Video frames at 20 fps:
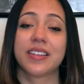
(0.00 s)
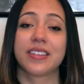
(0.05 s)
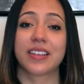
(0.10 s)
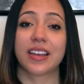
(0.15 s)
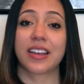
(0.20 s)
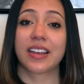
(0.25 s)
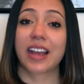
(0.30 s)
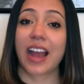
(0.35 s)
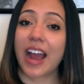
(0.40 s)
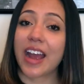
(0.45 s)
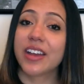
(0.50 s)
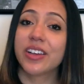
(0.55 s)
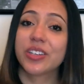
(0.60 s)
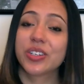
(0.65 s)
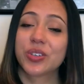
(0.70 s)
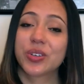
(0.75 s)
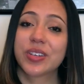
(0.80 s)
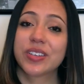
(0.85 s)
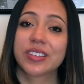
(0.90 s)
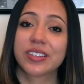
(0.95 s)

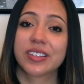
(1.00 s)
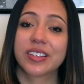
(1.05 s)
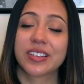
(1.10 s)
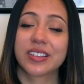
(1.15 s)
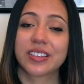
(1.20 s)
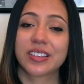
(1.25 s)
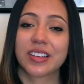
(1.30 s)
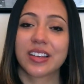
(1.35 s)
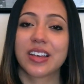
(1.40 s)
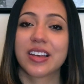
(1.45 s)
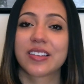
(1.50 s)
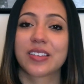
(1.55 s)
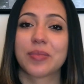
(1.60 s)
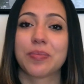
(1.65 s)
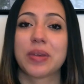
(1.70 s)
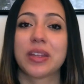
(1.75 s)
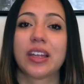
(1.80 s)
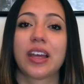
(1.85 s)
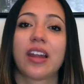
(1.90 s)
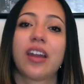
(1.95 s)
psychiatry statistics, and
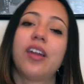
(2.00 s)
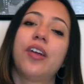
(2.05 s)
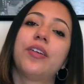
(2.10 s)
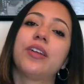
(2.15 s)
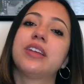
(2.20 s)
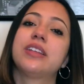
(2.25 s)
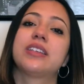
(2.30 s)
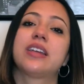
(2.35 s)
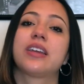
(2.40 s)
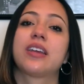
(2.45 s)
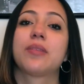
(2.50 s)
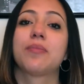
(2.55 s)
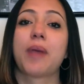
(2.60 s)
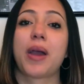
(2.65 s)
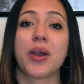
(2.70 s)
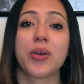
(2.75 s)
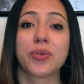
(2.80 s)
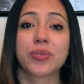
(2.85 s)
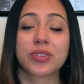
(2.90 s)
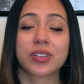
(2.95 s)
being that I had already taken
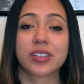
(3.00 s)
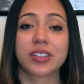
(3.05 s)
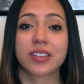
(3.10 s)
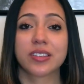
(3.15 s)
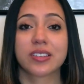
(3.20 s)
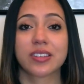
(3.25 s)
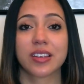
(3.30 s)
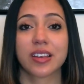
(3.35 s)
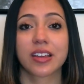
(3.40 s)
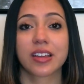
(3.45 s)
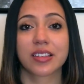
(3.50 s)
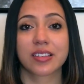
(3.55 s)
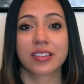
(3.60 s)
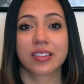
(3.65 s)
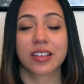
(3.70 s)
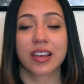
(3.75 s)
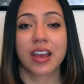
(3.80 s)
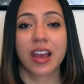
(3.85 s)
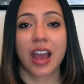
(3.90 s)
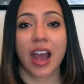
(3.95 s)

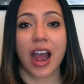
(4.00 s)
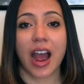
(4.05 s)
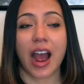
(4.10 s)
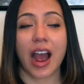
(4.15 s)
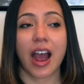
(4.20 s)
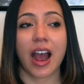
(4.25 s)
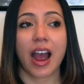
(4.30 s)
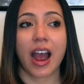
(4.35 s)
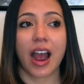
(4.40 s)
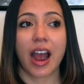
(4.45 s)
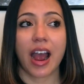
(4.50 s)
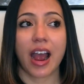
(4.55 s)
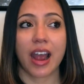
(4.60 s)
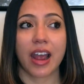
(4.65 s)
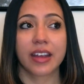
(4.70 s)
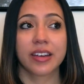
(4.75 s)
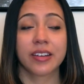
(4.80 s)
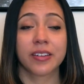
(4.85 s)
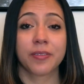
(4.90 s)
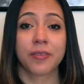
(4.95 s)
biostatistics,
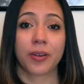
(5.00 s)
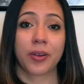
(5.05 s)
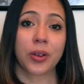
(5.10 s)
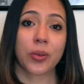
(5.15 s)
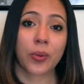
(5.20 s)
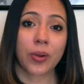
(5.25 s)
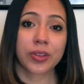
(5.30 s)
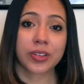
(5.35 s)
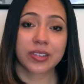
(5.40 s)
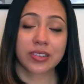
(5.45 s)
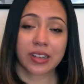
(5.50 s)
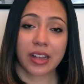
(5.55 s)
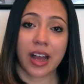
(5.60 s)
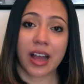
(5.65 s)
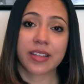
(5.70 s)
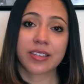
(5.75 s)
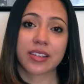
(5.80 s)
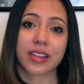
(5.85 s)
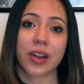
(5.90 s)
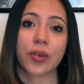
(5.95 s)
I did very well in this
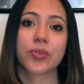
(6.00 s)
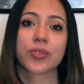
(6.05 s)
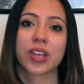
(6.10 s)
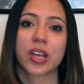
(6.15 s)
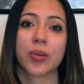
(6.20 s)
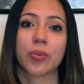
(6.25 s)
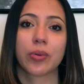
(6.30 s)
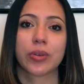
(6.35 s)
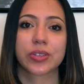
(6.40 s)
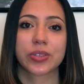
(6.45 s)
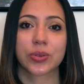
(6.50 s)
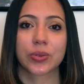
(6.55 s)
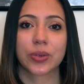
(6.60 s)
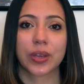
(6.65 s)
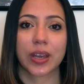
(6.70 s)
class and I was able to